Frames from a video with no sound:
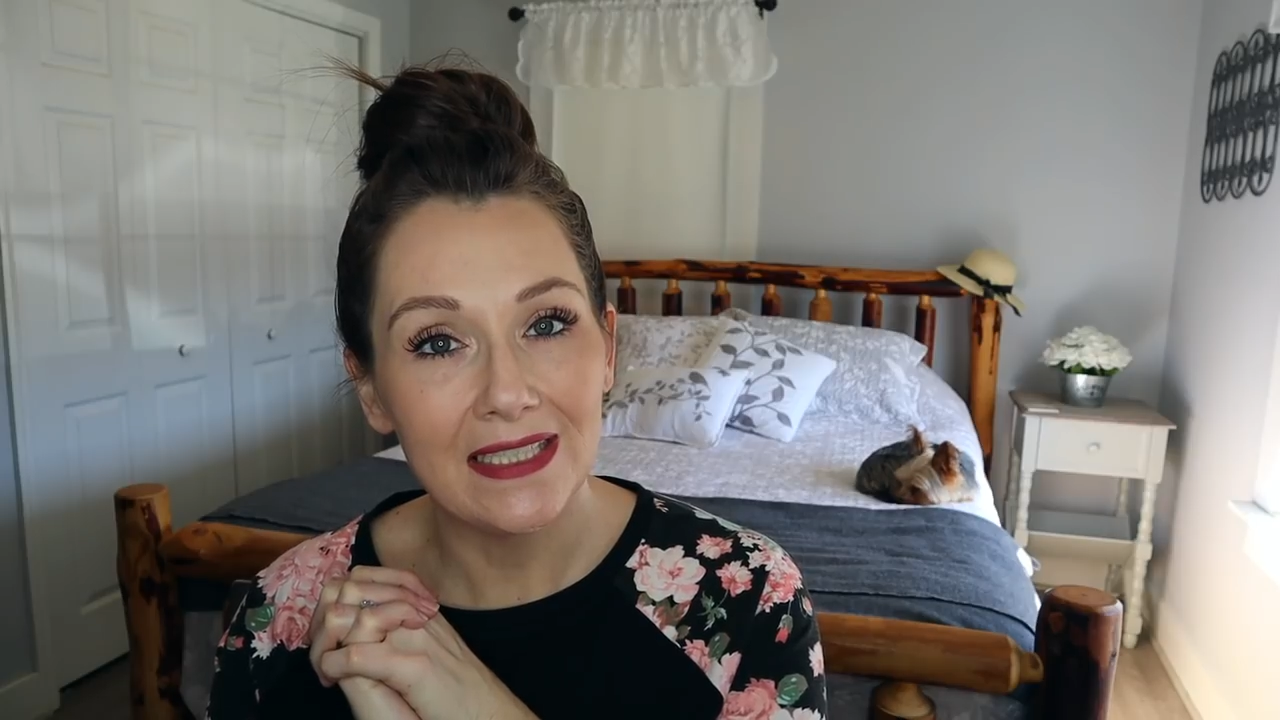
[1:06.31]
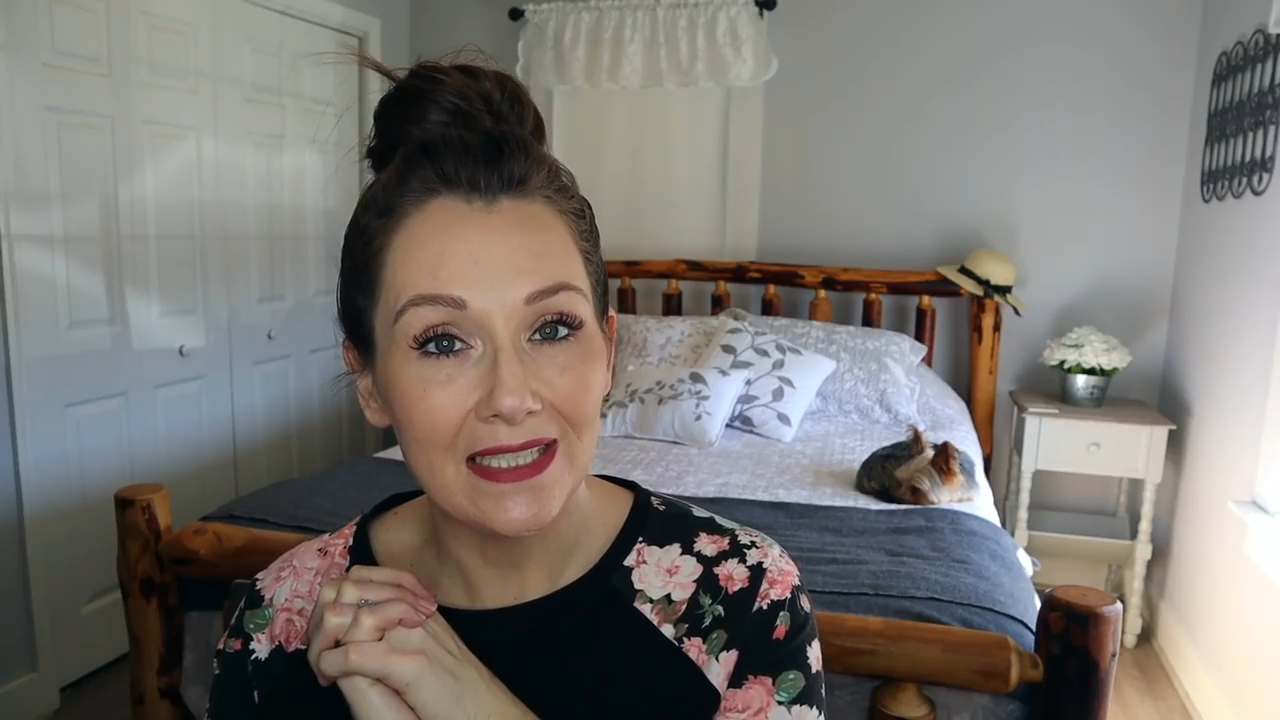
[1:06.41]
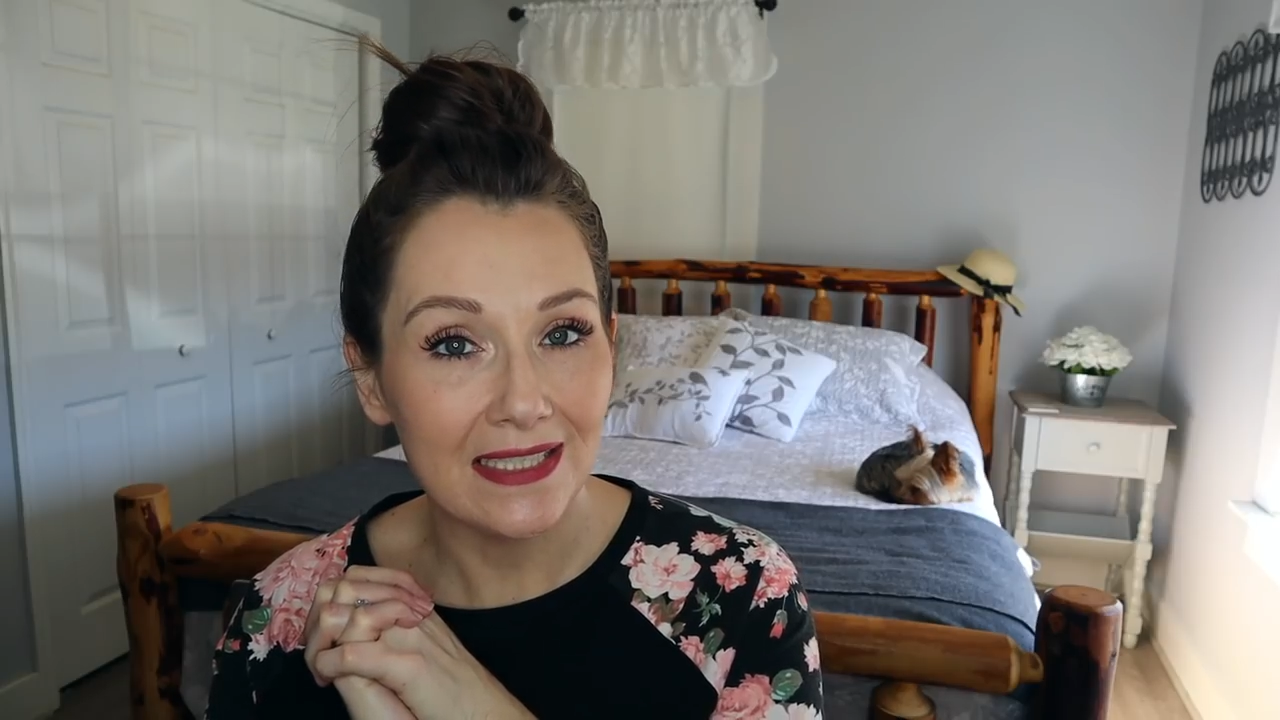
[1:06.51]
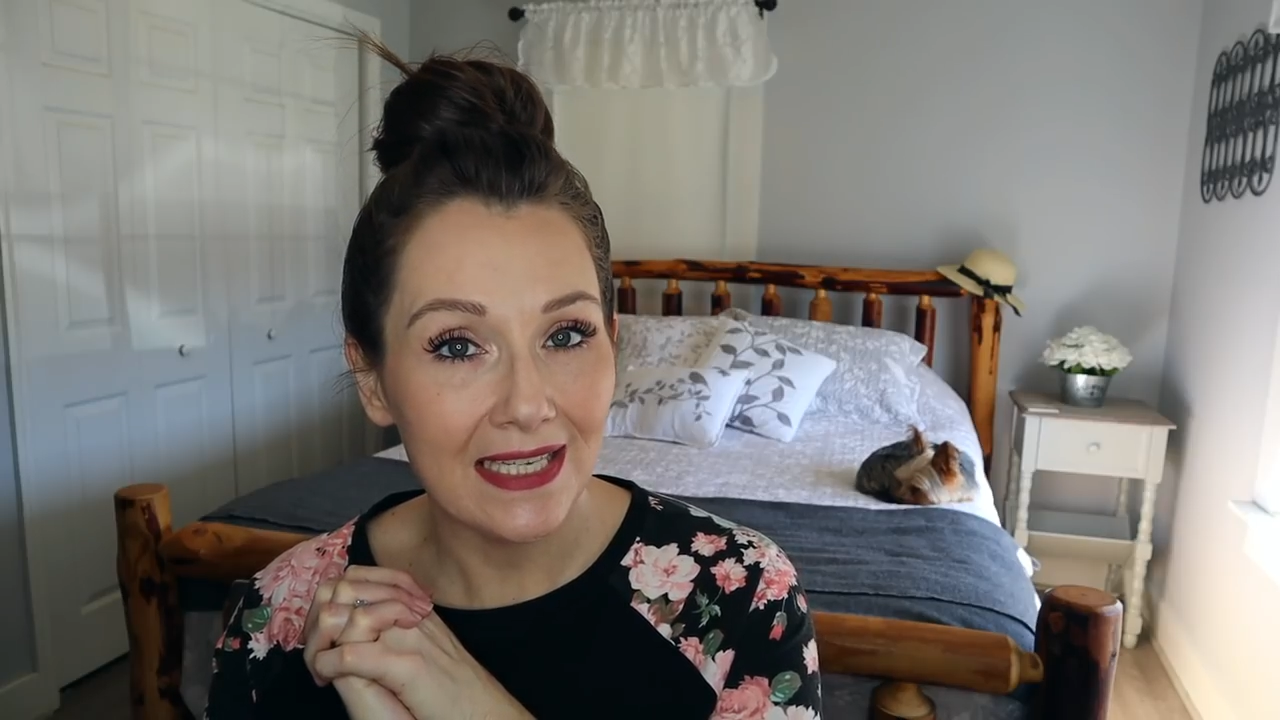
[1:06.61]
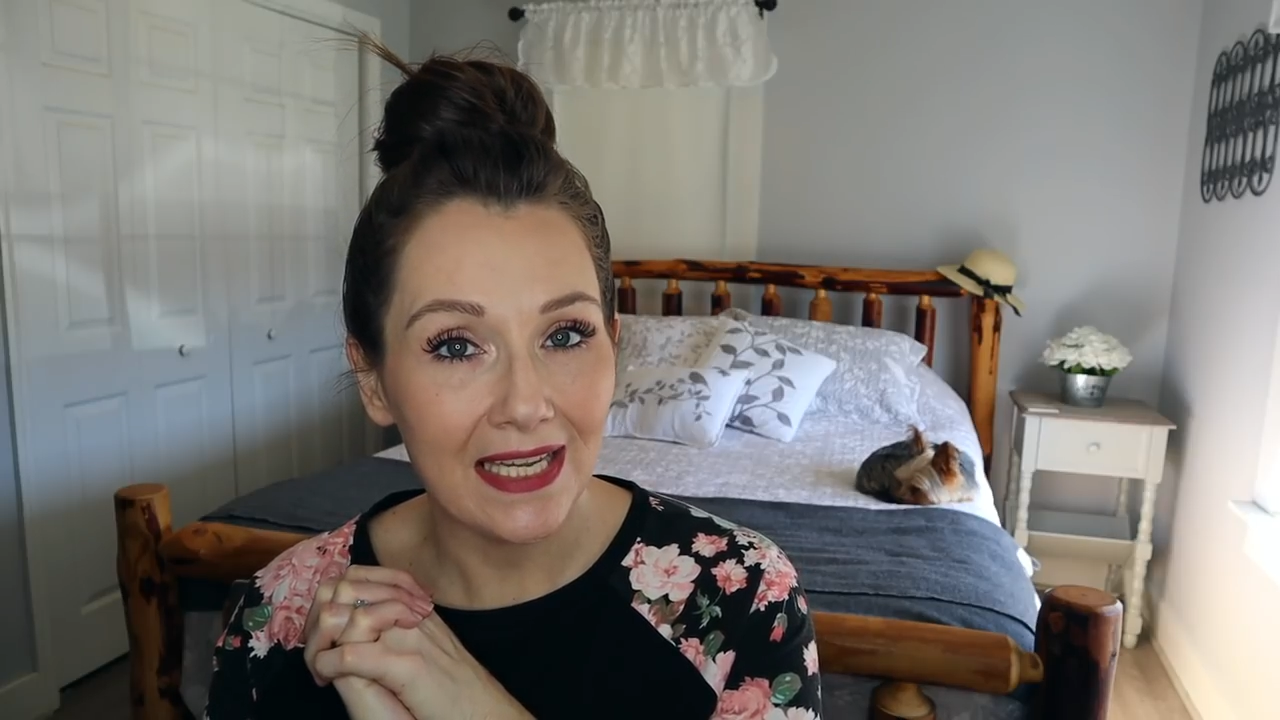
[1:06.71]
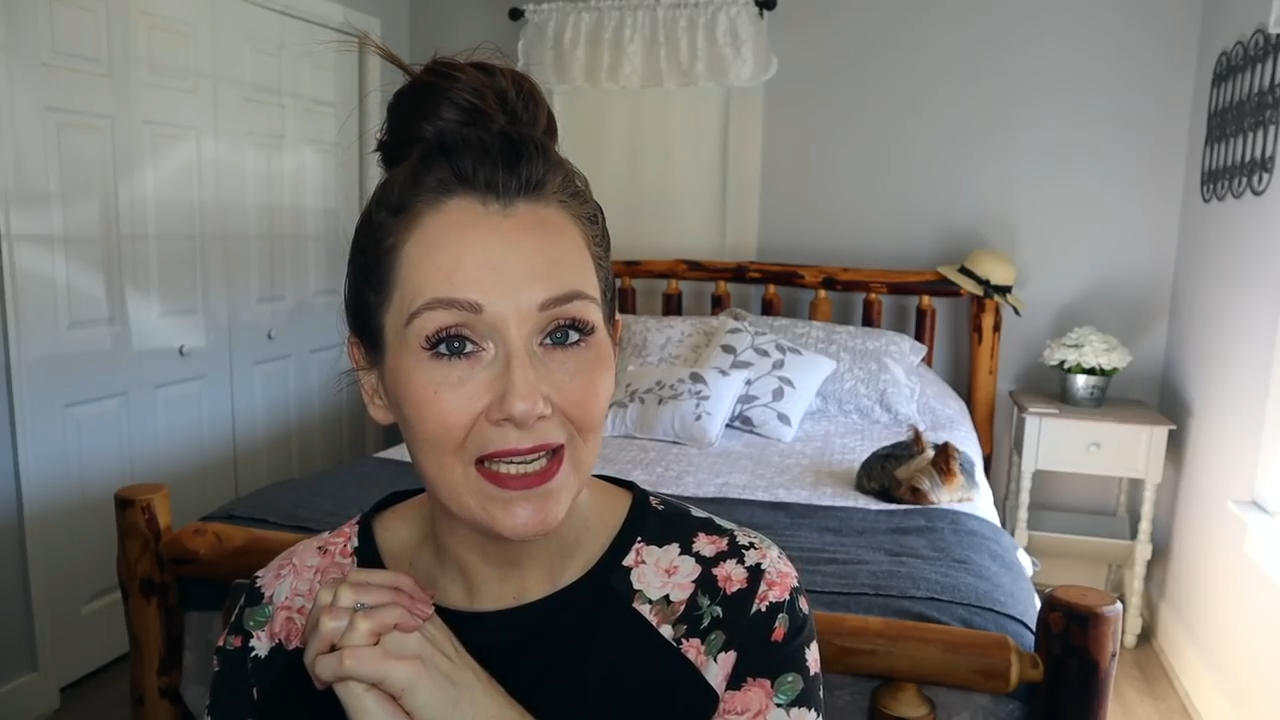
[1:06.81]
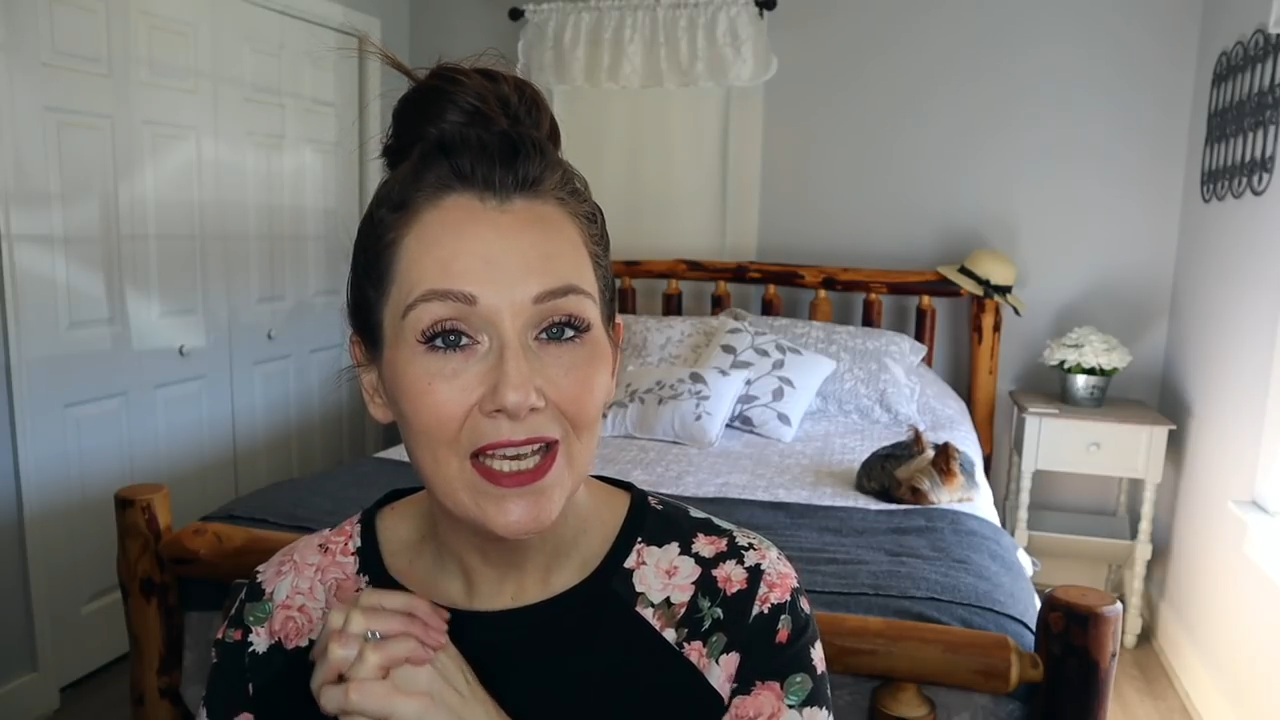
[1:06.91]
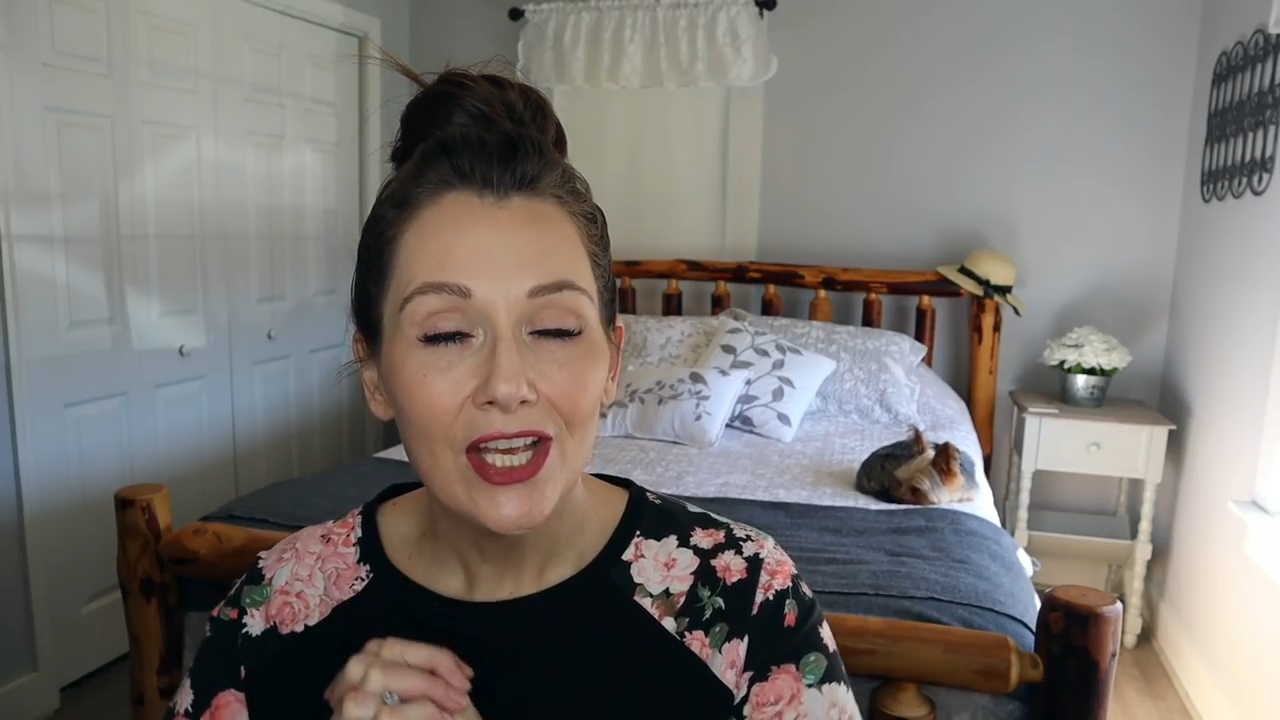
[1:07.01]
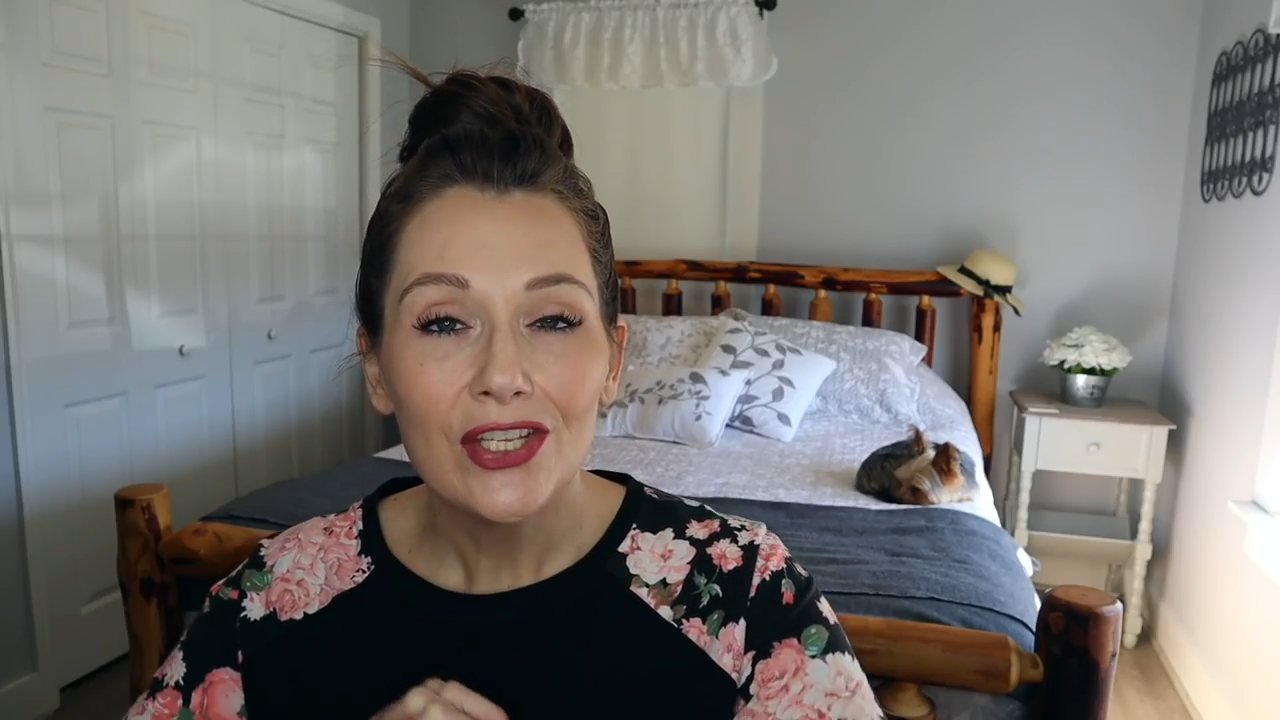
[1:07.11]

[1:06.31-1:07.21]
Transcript: DC.